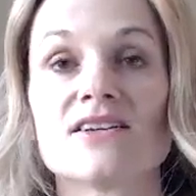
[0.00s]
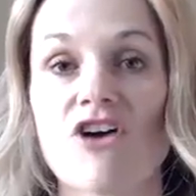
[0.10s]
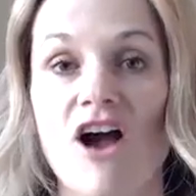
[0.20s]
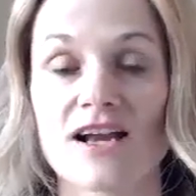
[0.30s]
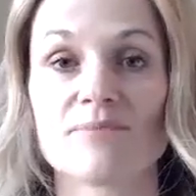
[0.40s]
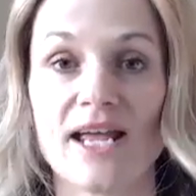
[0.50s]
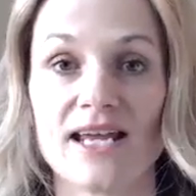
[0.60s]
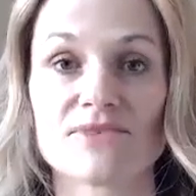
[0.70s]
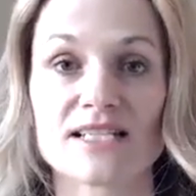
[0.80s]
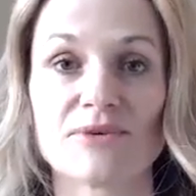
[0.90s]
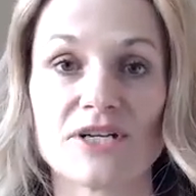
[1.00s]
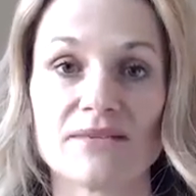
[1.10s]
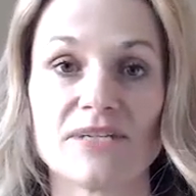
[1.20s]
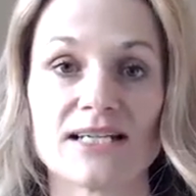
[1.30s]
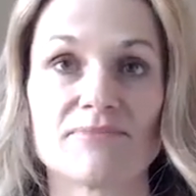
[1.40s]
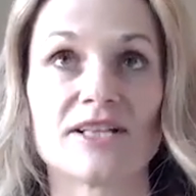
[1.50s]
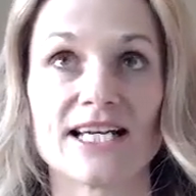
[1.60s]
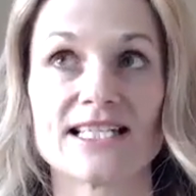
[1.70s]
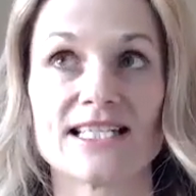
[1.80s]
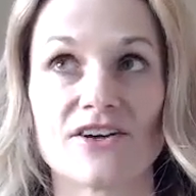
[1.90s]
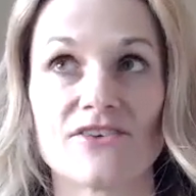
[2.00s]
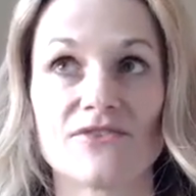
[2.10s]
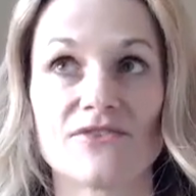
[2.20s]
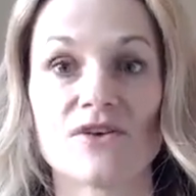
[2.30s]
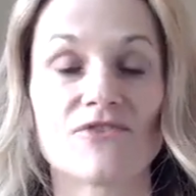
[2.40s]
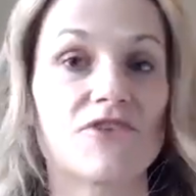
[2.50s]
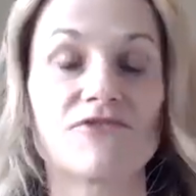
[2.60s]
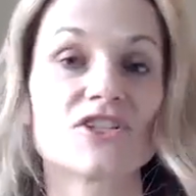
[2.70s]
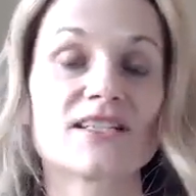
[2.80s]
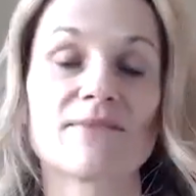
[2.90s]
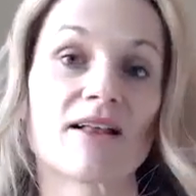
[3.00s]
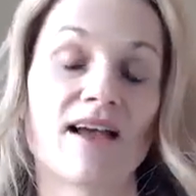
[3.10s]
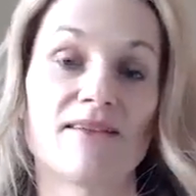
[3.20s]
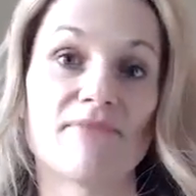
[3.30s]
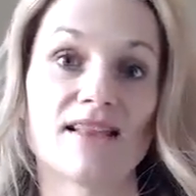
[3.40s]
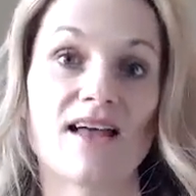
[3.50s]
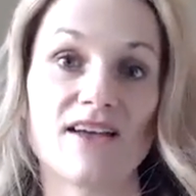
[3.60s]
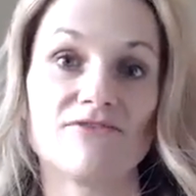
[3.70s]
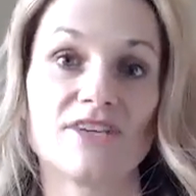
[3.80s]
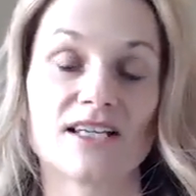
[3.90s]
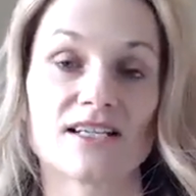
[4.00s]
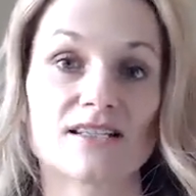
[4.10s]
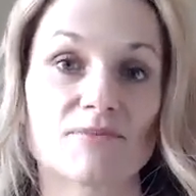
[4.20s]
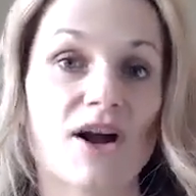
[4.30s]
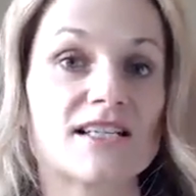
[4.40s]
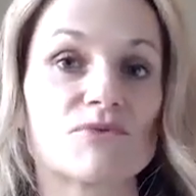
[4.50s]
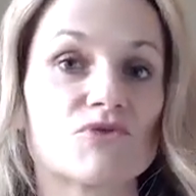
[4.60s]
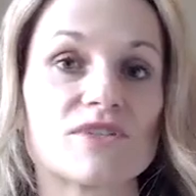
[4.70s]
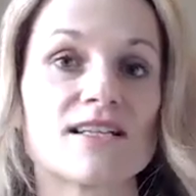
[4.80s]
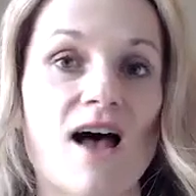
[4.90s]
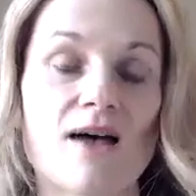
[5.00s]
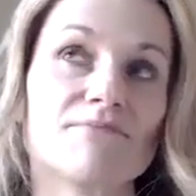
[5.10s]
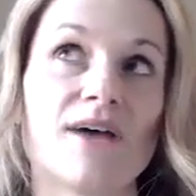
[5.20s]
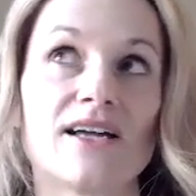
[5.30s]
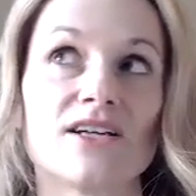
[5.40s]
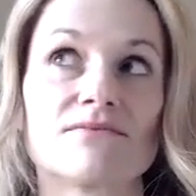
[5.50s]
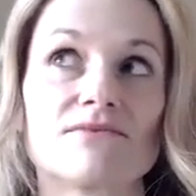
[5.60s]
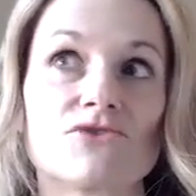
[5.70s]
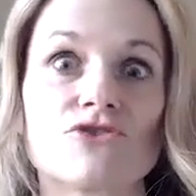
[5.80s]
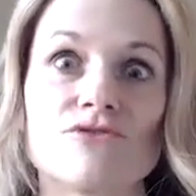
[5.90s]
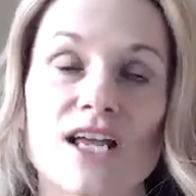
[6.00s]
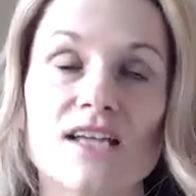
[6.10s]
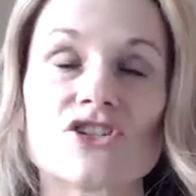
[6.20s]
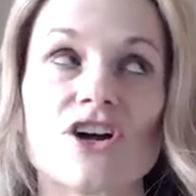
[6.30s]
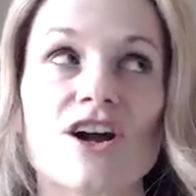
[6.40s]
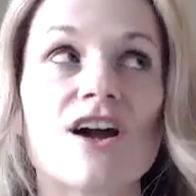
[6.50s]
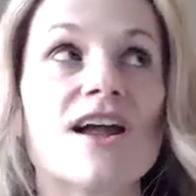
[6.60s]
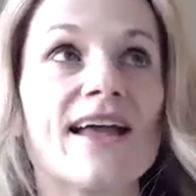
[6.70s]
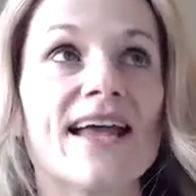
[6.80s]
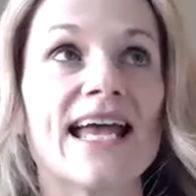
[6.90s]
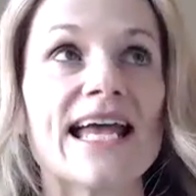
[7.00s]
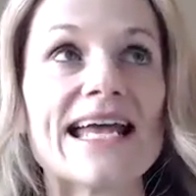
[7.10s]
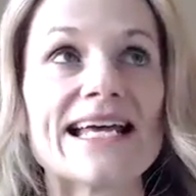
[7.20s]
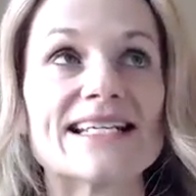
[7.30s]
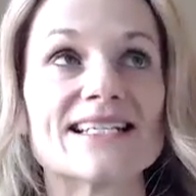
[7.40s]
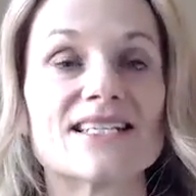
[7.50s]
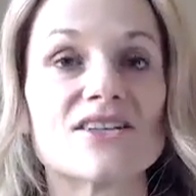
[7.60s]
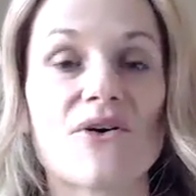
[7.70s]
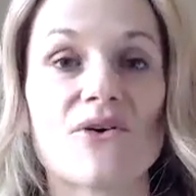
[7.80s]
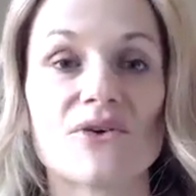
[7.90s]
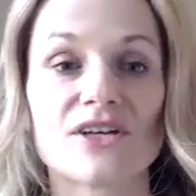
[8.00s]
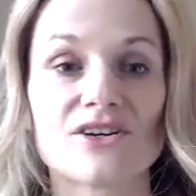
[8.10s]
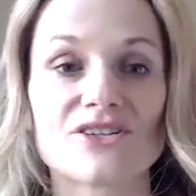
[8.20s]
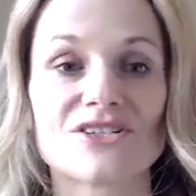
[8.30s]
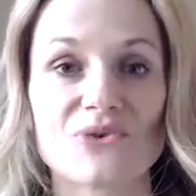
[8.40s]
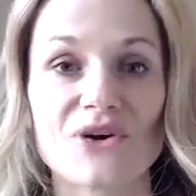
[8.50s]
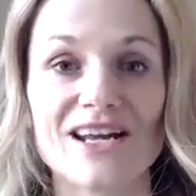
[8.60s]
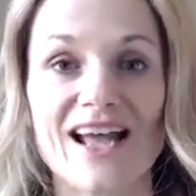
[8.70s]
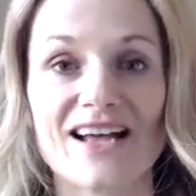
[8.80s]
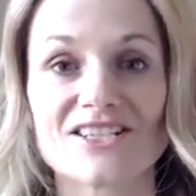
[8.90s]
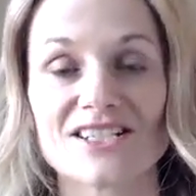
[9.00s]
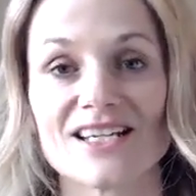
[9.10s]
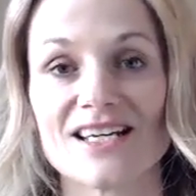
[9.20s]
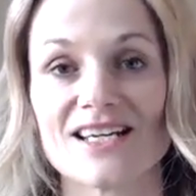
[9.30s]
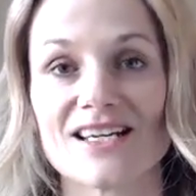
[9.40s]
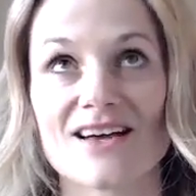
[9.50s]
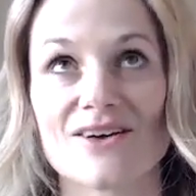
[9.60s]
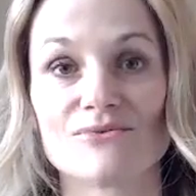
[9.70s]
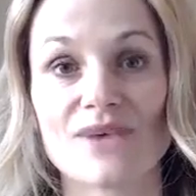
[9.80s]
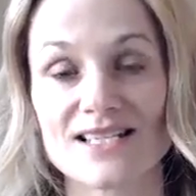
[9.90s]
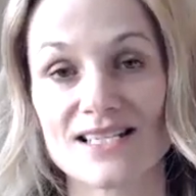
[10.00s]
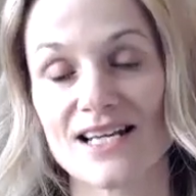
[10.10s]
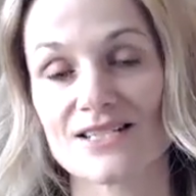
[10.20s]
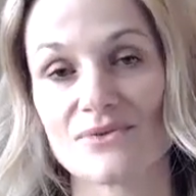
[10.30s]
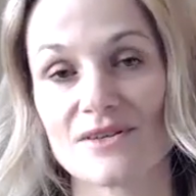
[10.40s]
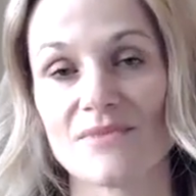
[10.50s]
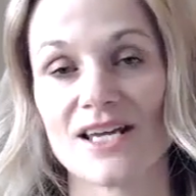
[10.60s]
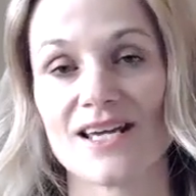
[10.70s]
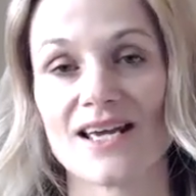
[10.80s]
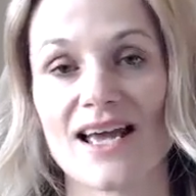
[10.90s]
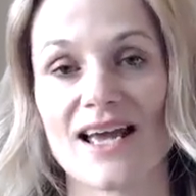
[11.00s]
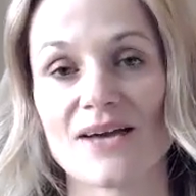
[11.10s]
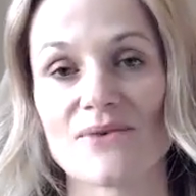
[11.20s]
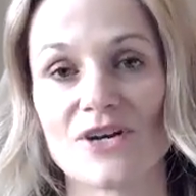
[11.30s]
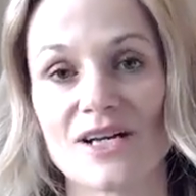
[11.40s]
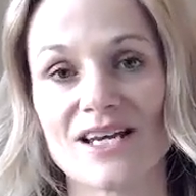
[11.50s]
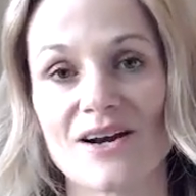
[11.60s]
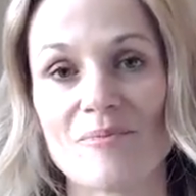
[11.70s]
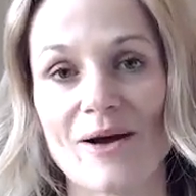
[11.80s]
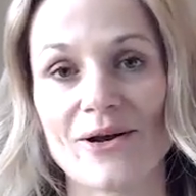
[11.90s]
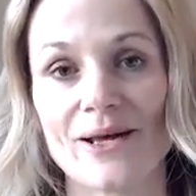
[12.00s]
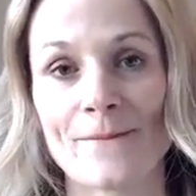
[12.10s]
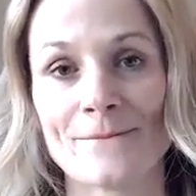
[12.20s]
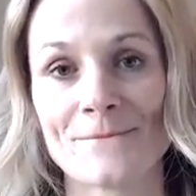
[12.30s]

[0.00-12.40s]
the chronic pain was putting me in a place of, for the first time in my life, feeling depressed, which was not my true nature. And so your story actually resonates with me, and I want to hear about it.